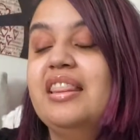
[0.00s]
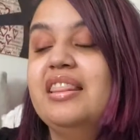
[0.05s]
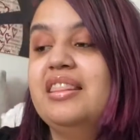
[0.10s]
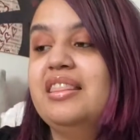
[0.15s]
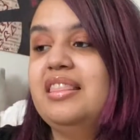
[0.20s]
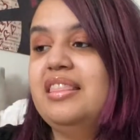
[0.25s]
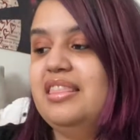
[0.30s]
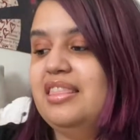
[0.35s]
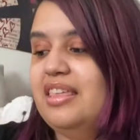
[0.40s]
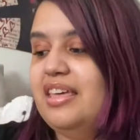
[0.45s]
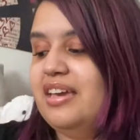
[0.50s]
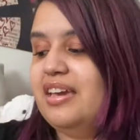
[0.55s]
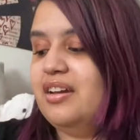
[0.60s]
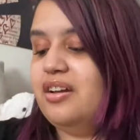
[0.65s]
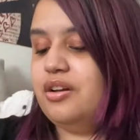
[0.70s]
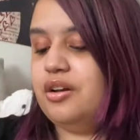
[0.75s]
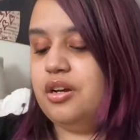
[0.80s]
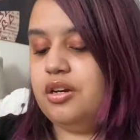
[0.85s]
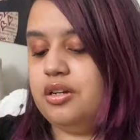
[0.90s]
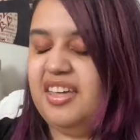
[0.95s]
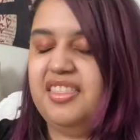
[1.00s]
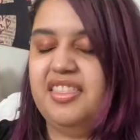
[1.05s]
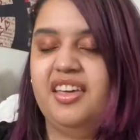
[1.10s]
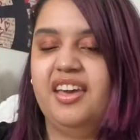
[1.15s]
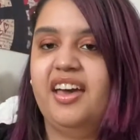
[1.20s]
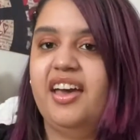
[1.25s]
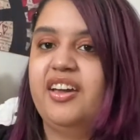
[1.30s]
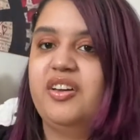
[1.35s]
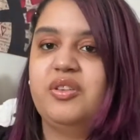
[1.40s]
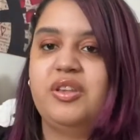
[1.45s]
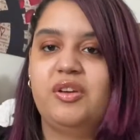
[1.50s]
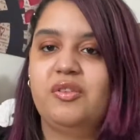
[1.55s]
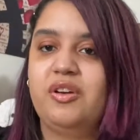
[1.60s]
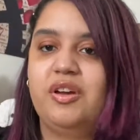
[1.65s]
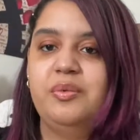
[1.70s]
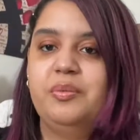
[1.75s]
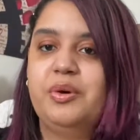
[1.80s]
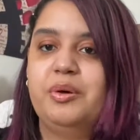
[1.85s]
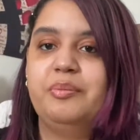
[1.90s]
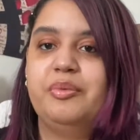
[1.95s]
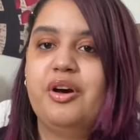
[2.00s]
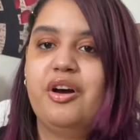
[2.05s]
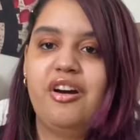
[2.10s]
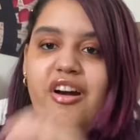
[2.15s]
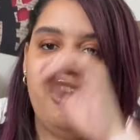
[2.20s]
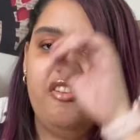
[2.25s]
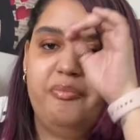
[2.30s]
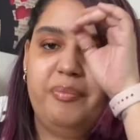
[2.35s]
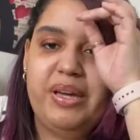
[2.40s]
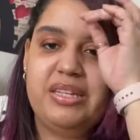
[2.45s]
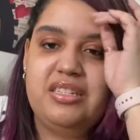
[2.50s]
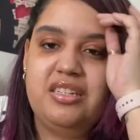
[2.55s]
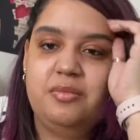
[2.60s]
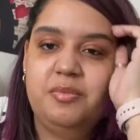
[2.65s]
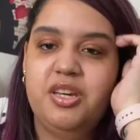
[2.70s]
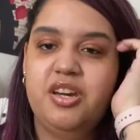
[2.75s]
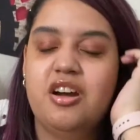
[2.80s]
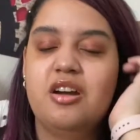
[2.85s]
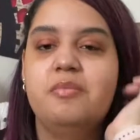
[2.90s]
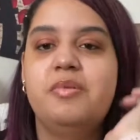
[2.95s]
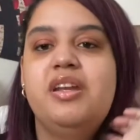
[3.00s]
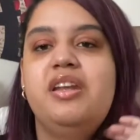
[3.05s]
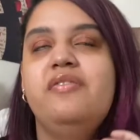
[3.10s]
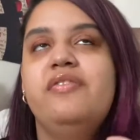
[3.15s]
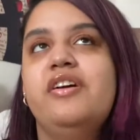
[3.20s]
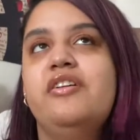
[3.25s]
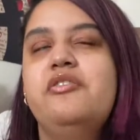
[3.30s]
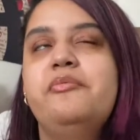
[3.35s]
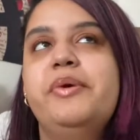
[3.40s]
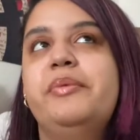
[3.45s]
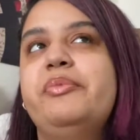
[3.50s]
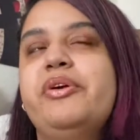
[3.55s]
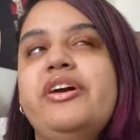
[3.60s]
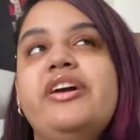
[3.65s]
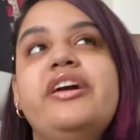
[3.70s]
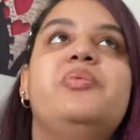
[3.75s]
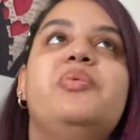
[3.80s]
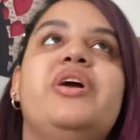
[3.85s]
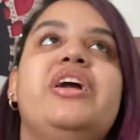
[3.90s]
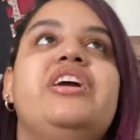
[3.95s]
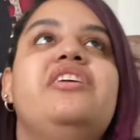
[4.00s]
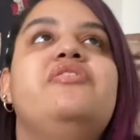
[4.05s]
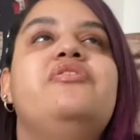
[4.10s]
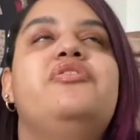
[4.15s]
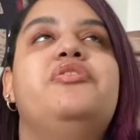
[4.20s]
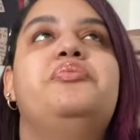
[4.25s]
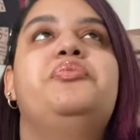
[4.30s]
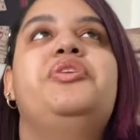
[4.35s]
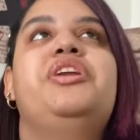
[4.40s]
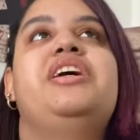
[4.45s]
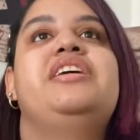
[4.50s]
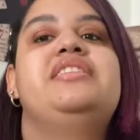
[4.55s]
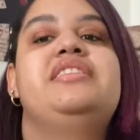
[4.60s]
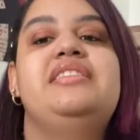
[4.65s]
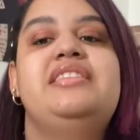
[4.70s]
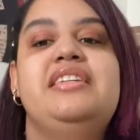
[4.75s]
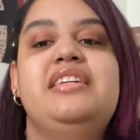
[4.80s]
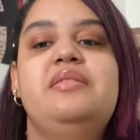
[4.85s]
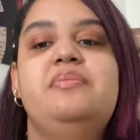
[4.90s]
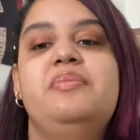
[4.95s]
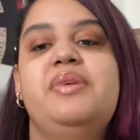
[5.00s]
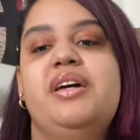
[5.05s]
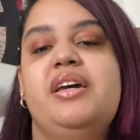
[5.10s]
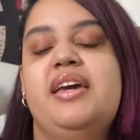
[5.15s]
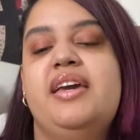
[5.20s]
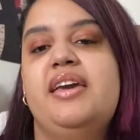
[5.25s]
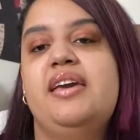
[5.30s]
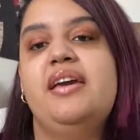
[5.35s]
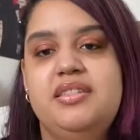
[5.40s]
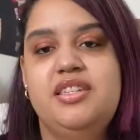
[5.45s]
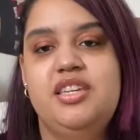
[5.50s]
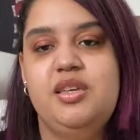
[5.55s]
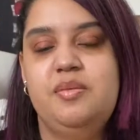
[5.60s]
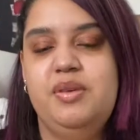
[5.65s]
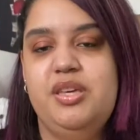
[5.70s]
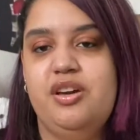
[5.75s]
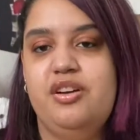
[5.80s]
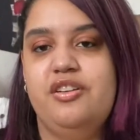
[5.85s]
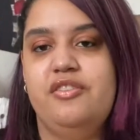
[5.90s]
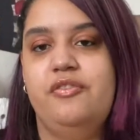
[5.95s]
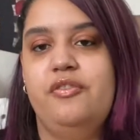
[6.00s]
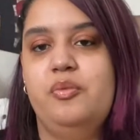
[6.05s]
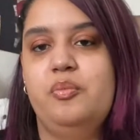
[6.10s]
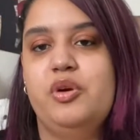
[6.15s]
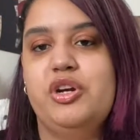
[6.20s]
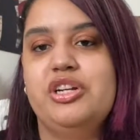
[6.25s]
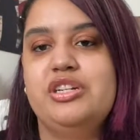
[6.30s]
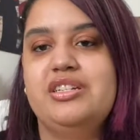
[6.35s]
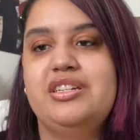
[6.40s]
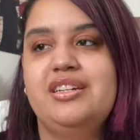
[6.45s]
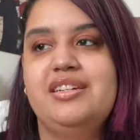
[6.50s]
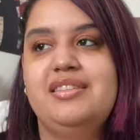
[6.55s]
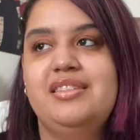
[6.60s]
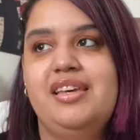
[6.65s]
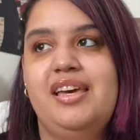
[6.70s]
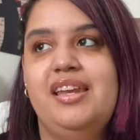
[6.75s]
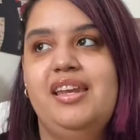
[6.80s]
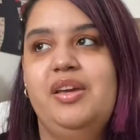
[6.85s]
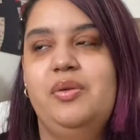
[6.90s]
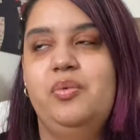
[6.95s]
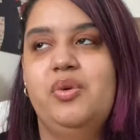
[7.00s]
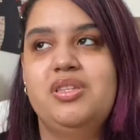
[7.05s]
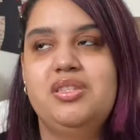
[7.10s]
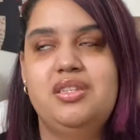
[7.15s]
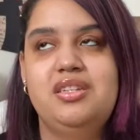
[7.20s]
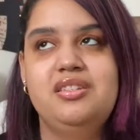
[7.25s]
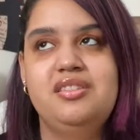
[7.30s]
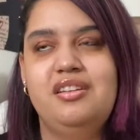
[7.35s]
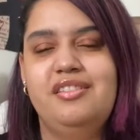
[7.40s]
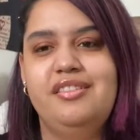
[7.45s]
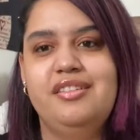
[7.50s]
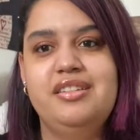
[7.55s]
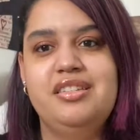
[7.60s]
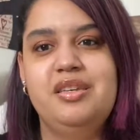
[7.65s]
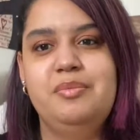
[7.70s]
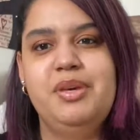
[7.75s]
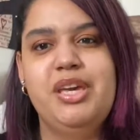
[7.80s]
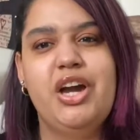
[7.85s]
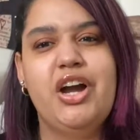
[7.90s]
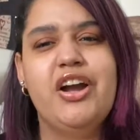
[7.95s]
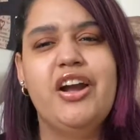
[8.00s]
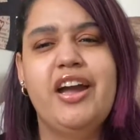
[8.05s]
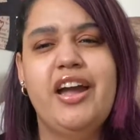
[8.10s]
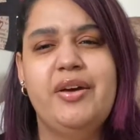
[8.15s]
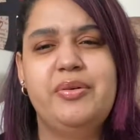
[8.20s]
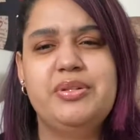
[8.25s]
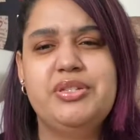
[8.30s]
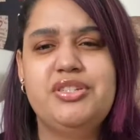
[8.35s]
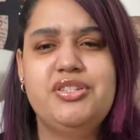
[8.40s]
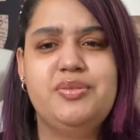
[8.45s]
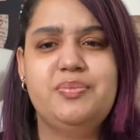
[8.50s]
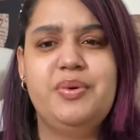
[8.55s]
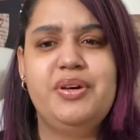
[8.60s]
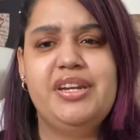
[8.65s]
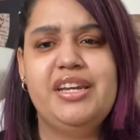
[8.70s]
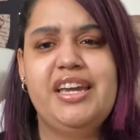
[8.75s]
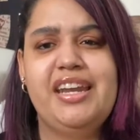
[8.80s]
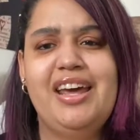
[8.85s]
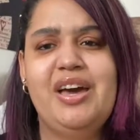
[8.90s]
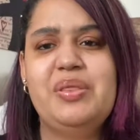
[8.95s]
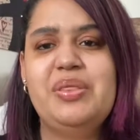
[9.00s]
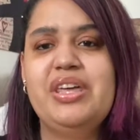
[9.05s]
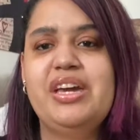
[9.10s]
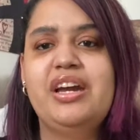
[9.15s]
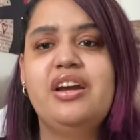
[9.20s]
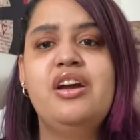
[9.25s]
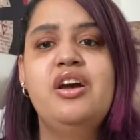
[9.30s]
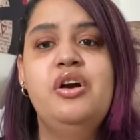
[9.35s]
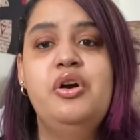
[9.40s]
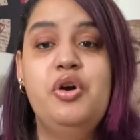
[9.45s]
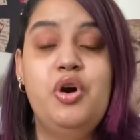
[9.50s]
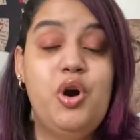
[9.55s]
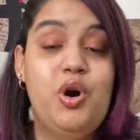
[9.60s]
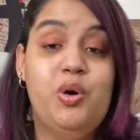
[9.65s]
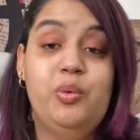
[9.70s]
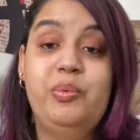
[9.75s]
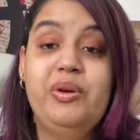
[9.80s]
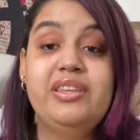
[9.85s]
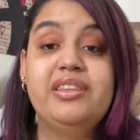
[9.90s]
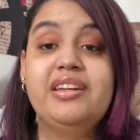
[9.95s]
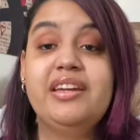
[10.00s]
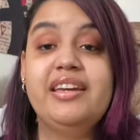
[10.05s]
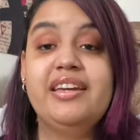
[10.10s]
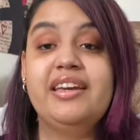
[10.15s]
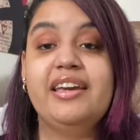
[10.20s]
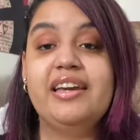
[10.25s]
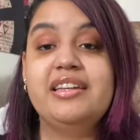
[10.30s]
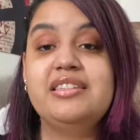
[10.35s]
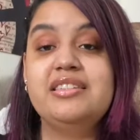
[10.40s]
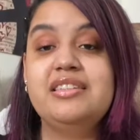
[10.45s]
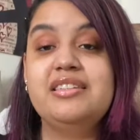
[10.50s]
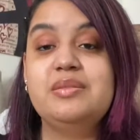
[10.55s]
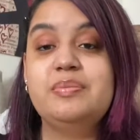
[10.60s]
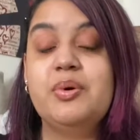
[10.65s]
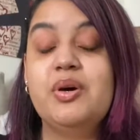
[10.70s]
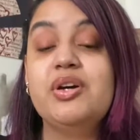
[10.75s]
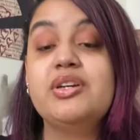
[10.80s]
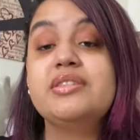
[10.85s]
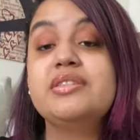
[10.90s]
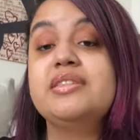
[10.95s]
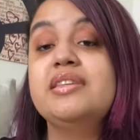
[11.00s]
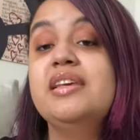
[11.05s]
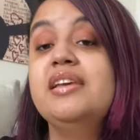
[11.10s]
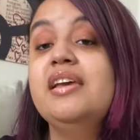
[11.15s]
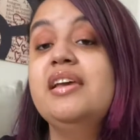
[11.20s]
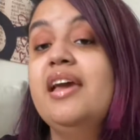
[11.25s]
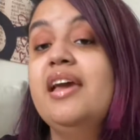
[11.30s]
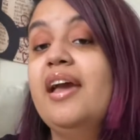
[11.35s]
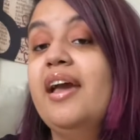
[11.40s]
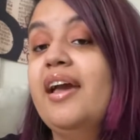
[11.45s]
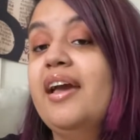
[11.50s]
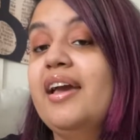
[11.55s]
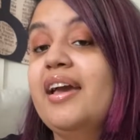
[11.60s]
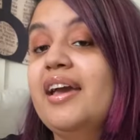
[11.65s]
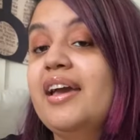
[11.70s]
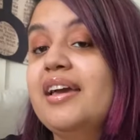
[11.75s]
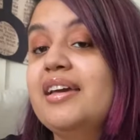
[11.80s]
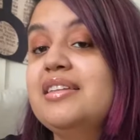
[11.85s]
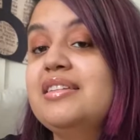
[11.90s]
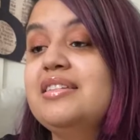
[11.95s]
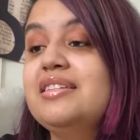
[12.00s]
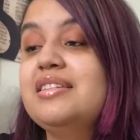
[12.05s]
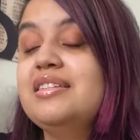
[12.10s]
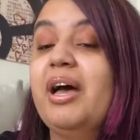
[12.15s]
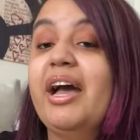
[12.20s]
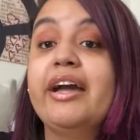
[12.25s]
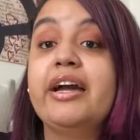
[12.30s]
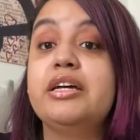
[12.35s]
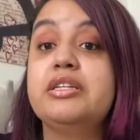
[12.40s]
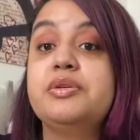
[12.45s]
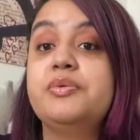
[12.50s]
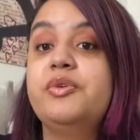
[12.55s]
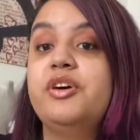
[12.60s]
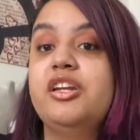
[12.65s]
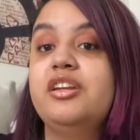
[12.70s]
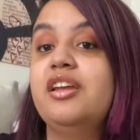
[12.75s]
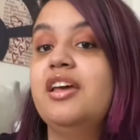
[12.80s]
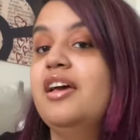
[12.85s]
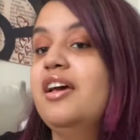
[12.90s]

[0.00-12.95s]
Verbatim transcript: there i think i only read one book off my tbr but if i remember right from when i did my tbr for march i said it wasn't a solid tbr i was just putting it out there hoping that i could get to these books and i got to one